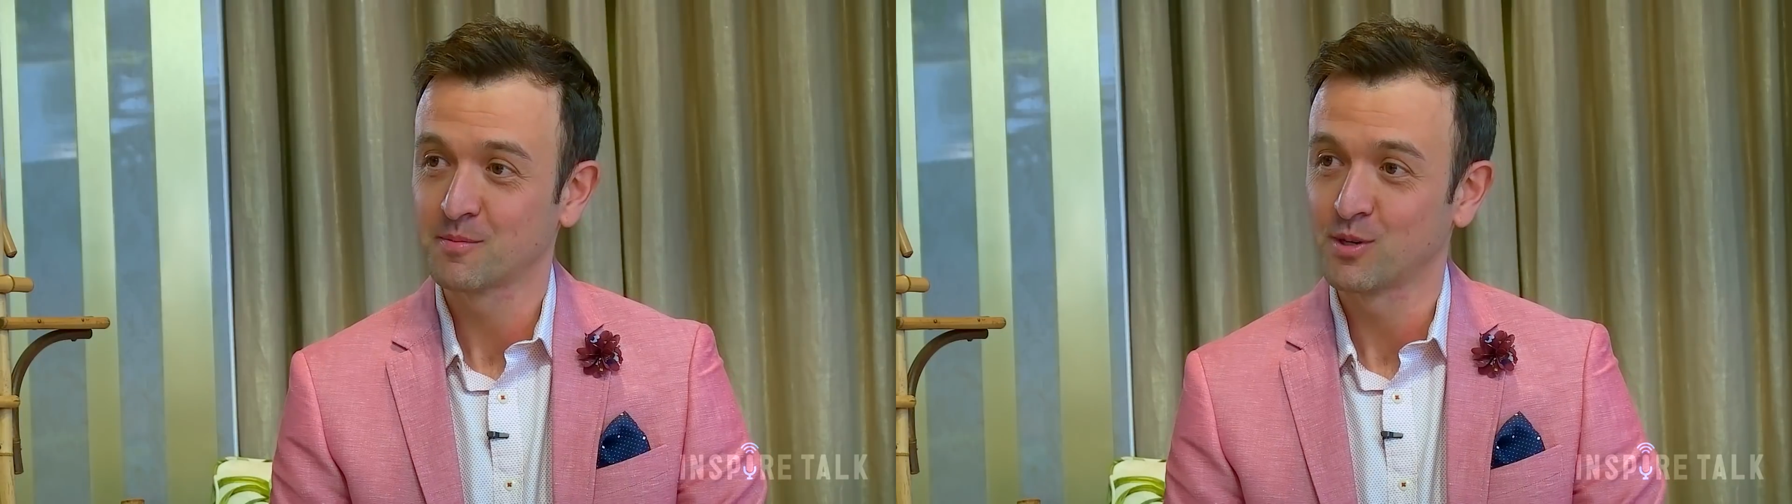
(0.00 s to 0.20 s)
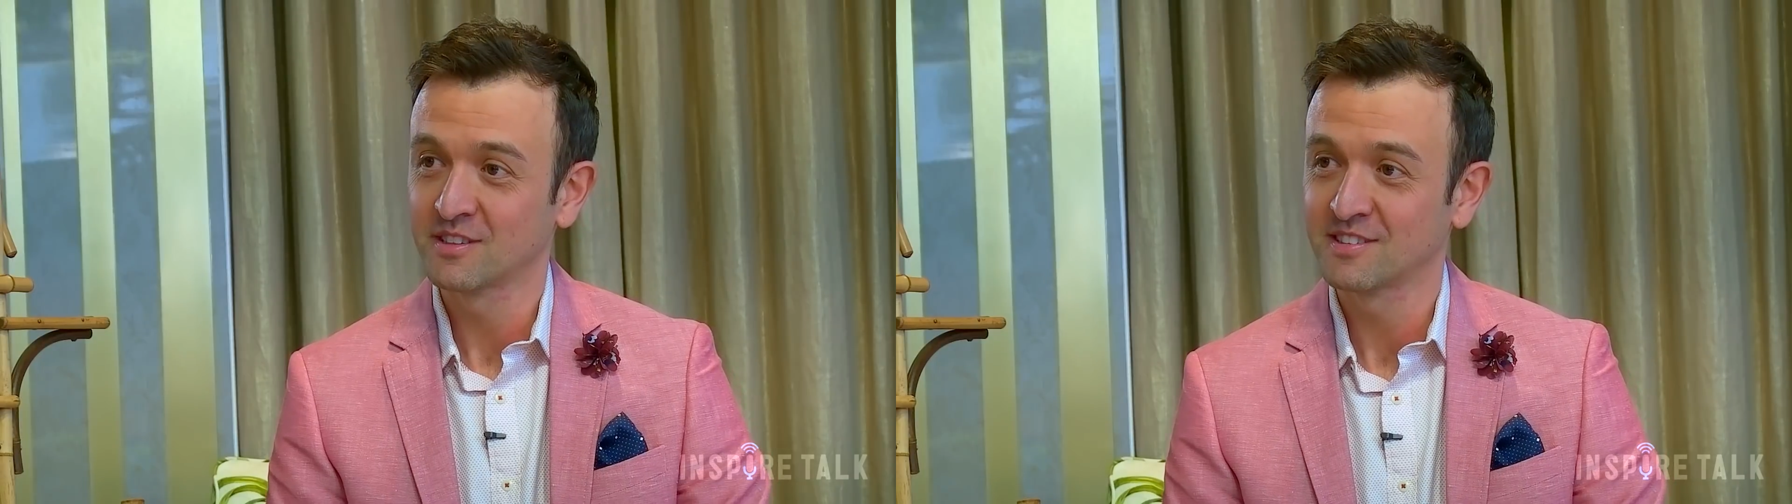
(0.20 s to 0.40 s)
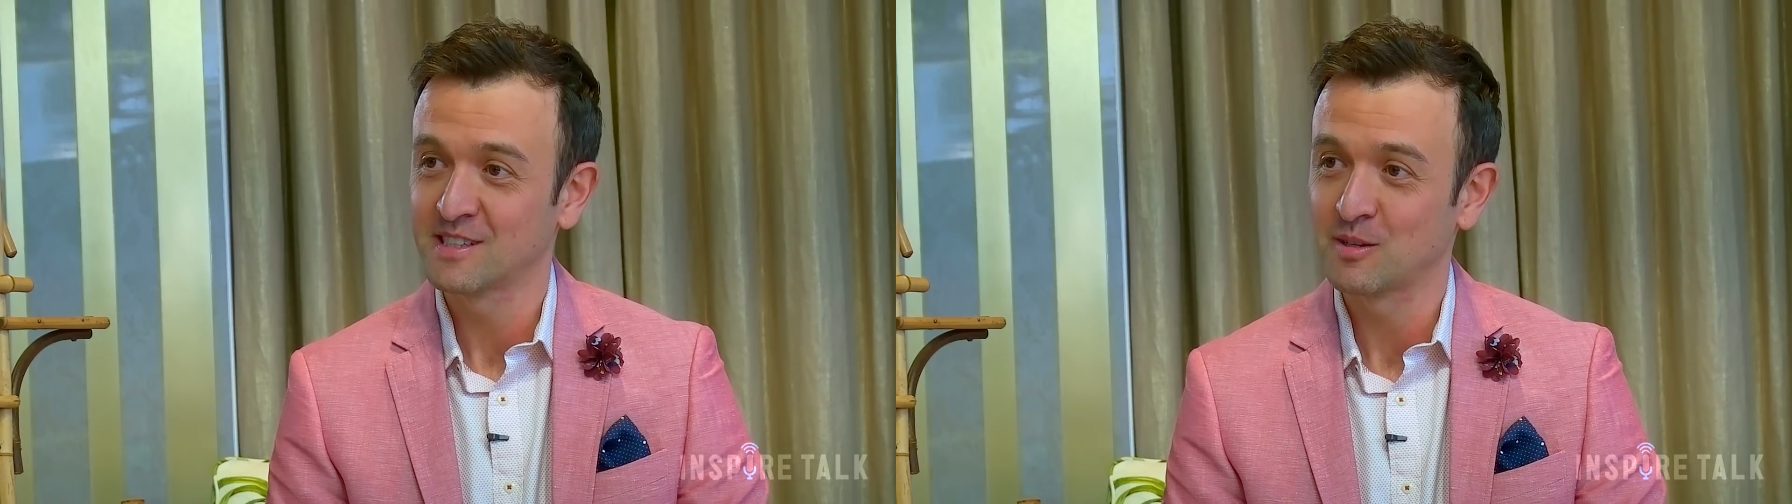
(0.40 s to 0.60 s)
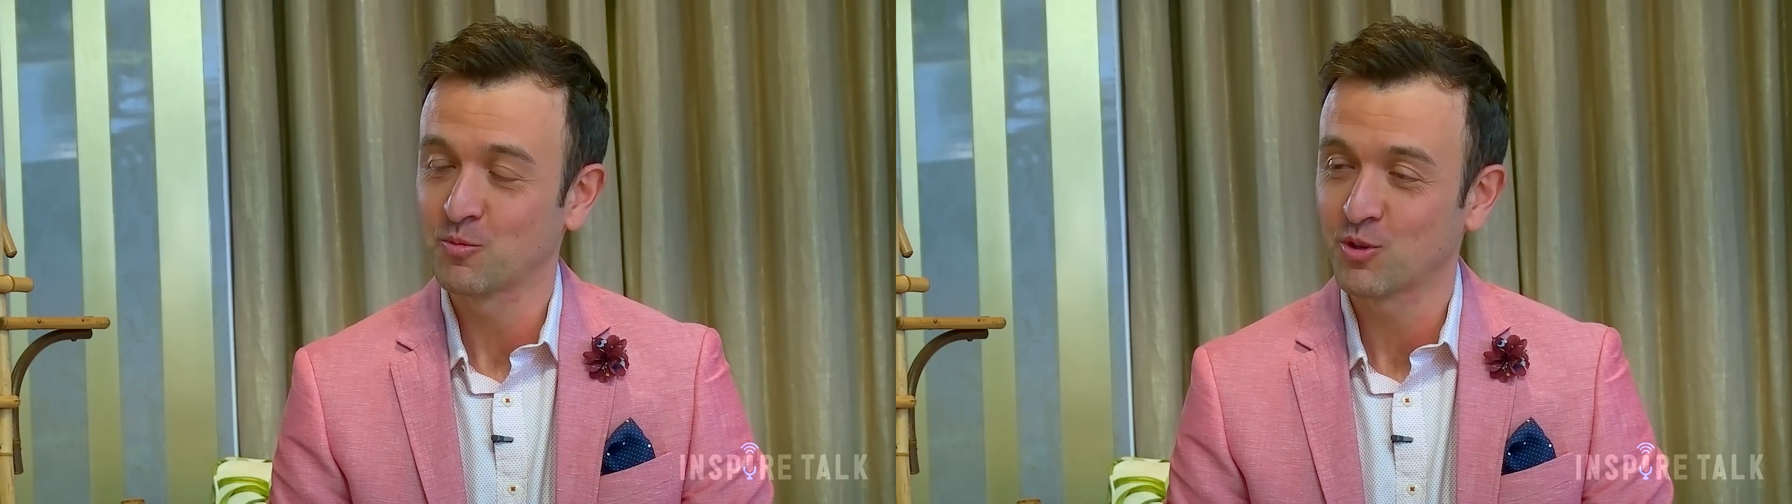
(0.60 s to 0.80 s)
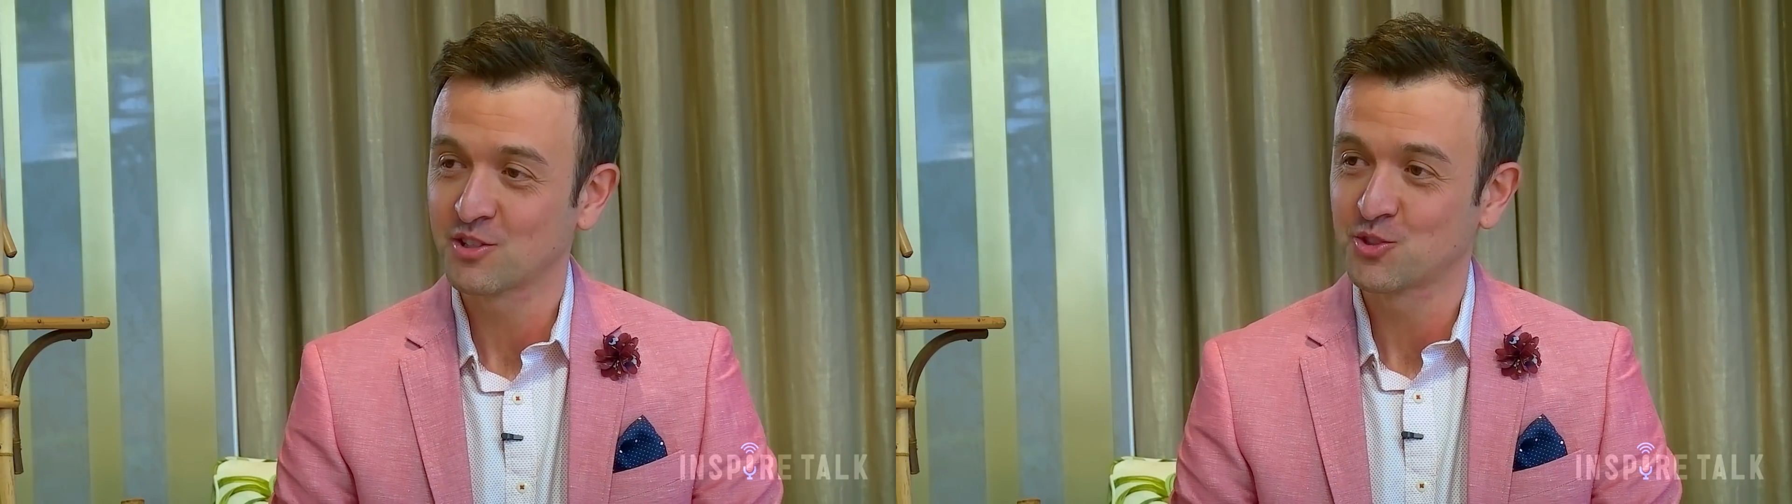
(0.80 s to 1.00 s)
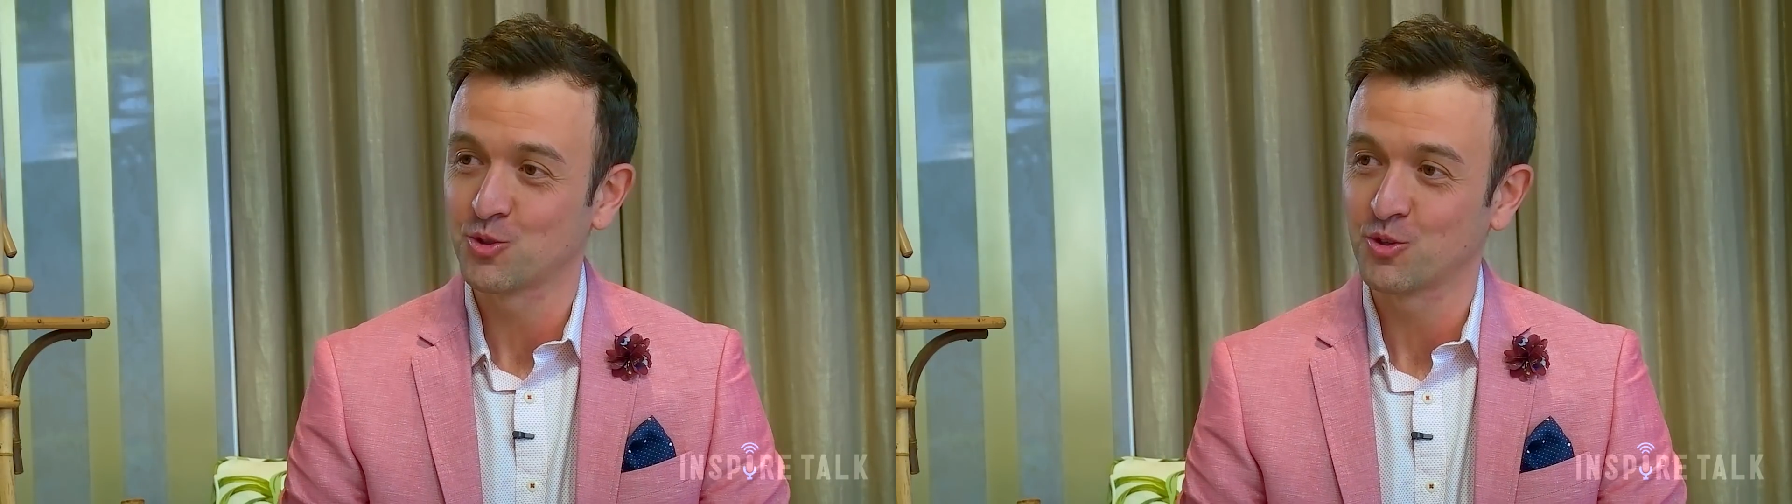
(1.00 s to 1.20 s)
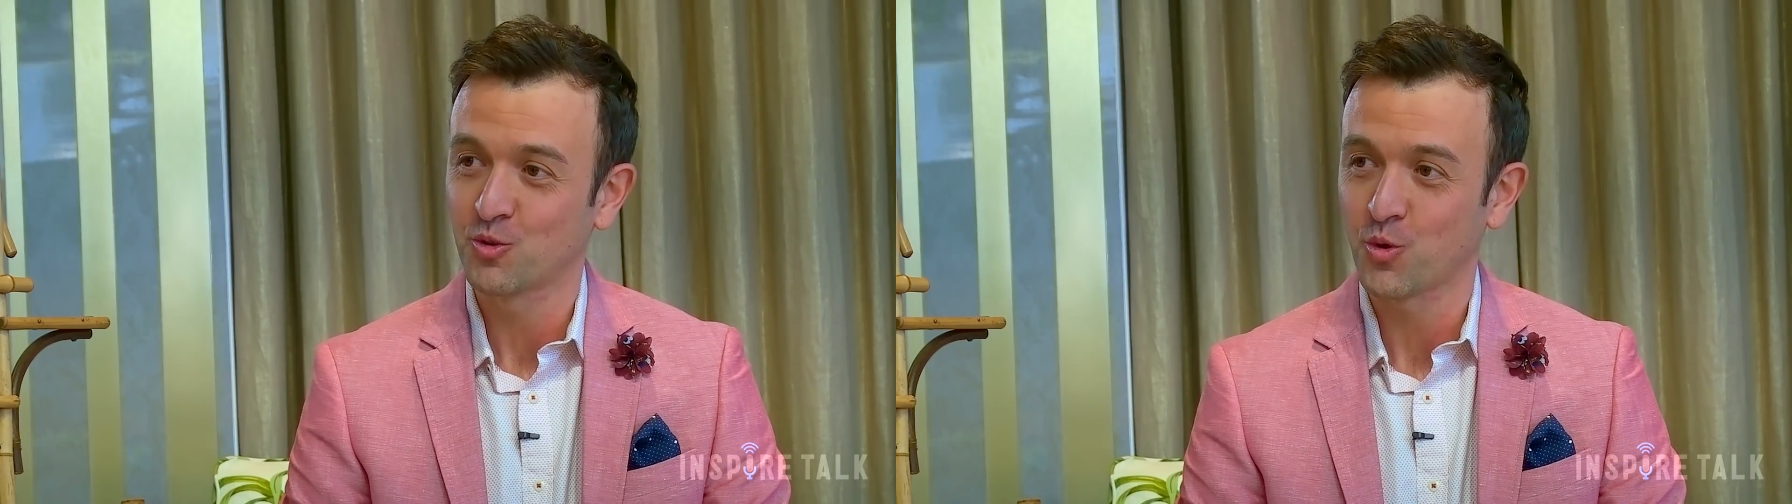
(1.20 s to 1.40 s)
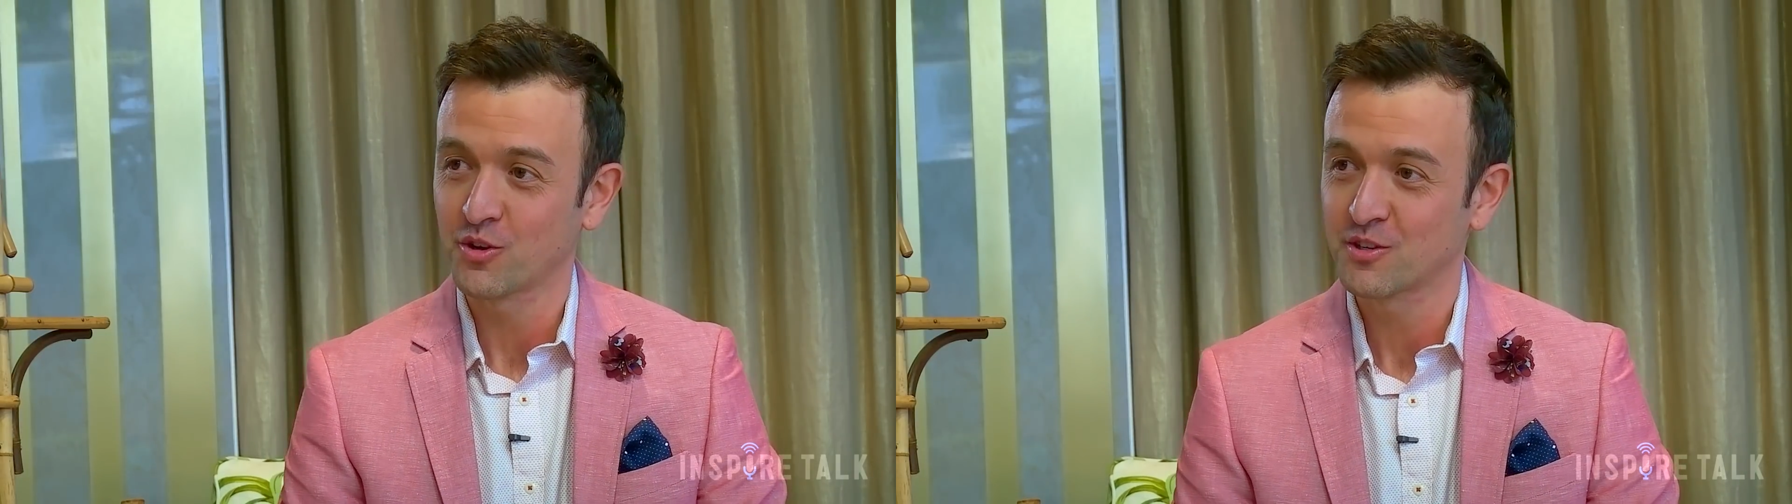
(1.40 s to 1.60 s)
Napoleon. What is your
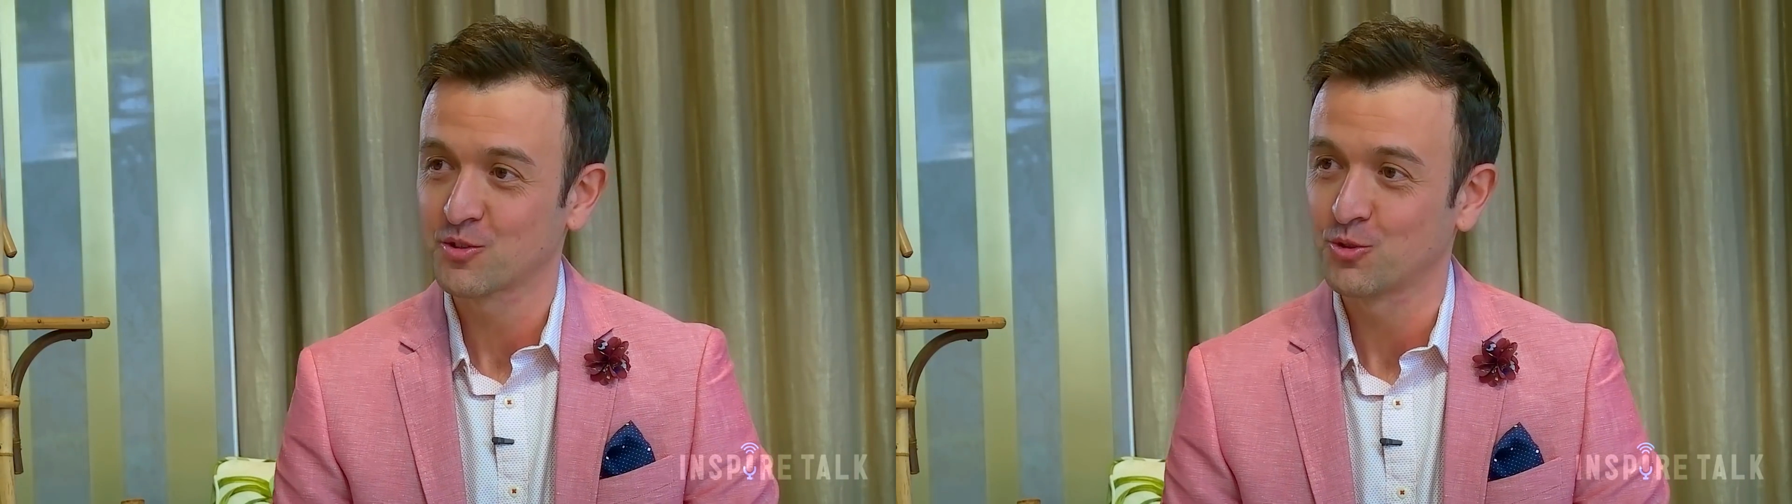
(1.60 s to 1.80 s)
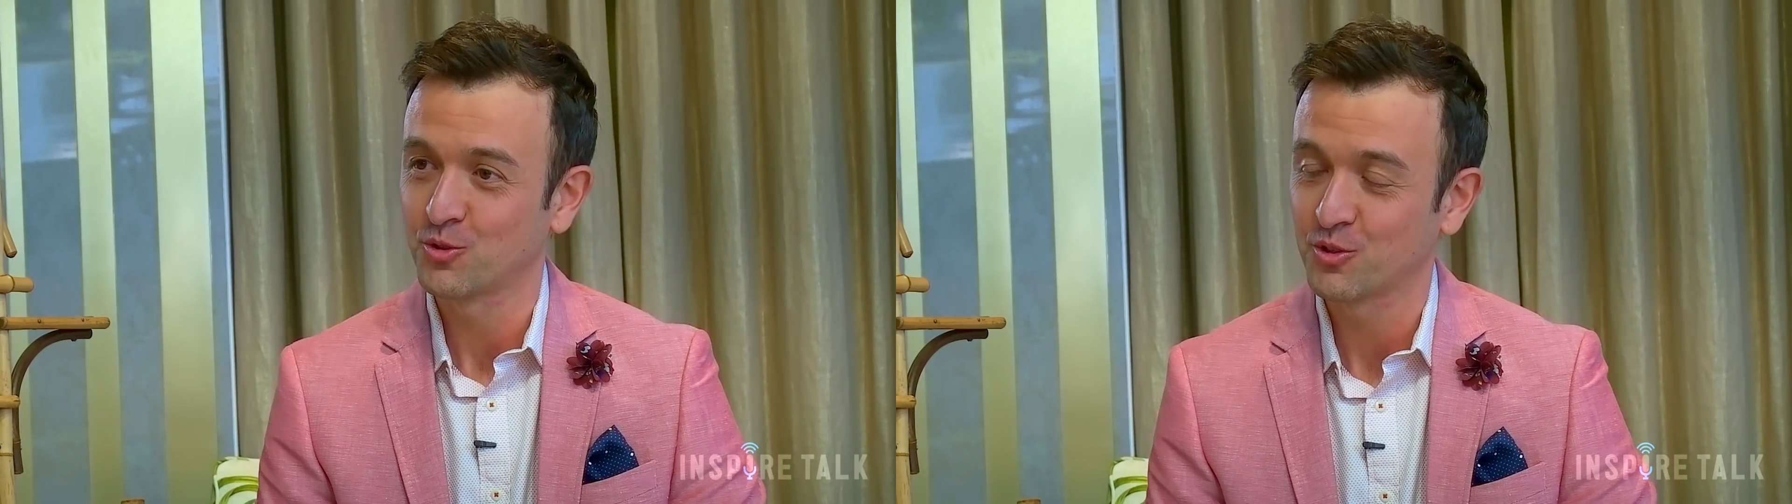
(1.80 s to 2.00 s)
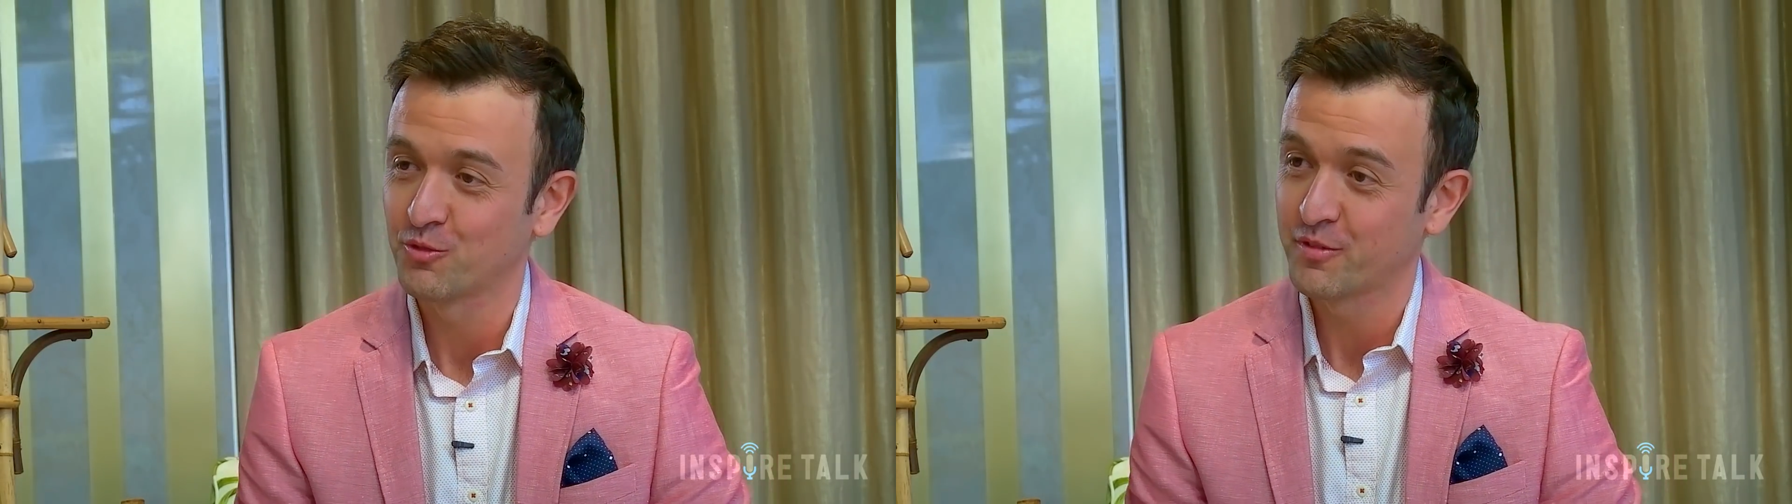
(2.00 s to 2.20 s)
quote or